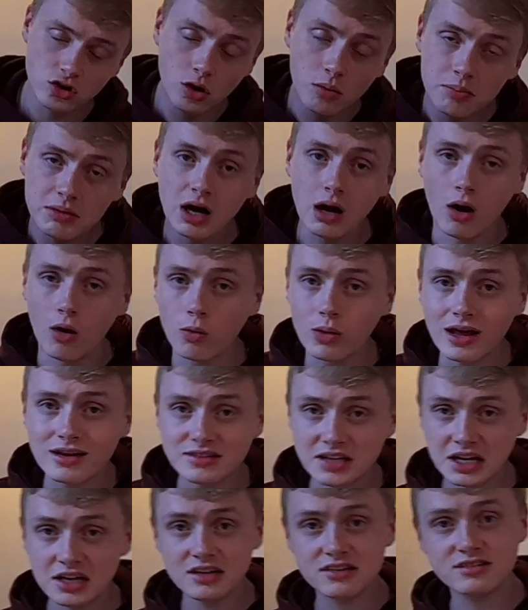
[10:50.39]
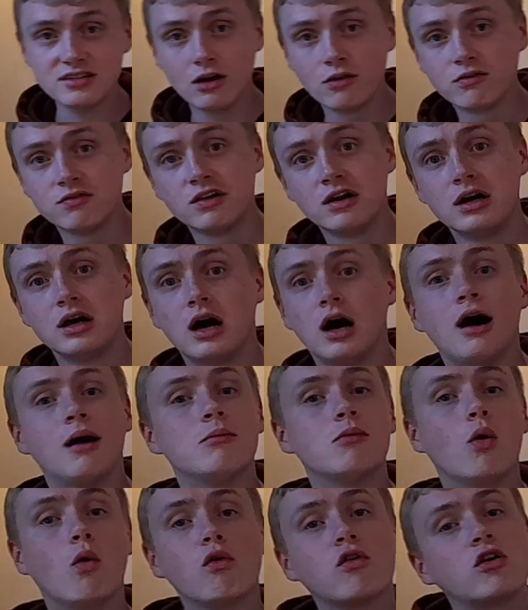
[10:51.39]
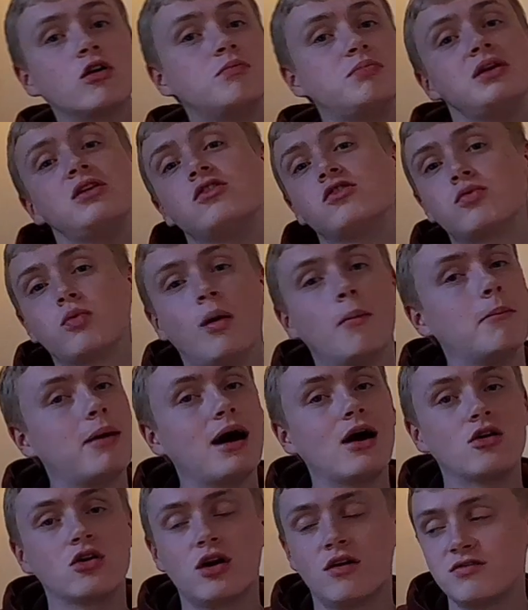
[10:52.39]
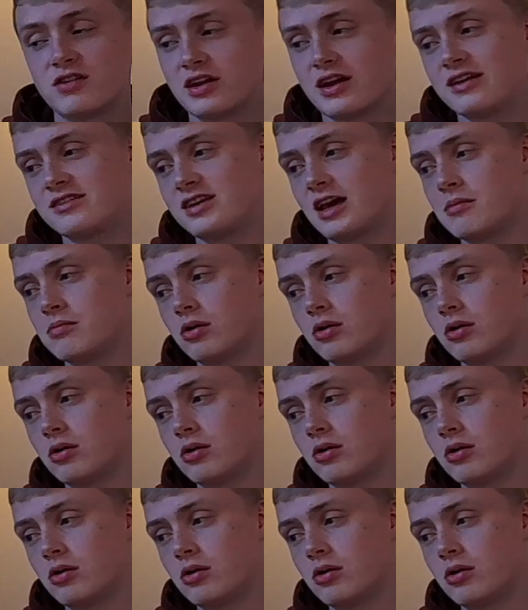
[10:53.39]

Could be a whole essay in itself, or could be just one paragraph in an essay,